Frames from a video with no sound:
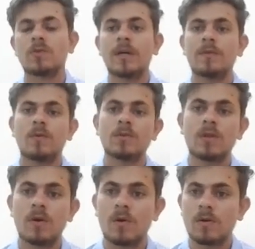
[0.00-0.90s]
so that was
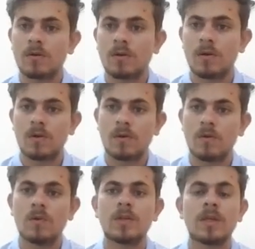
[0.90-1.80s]
the
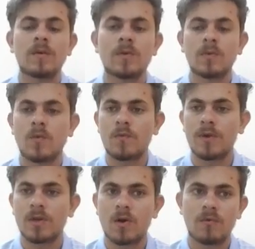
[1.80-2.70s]
whole thing of the
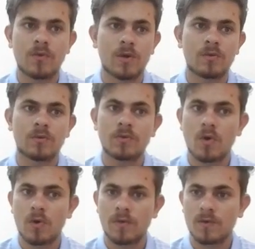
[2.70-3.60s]
movie. Now we are going to
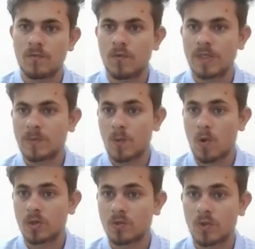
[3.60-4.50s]
talk about the movie's
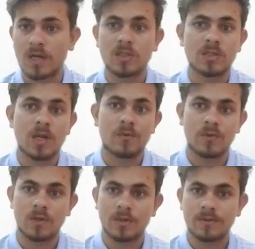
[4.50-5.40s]
plot. So let's start
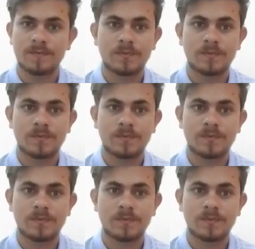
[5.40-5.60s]
with it.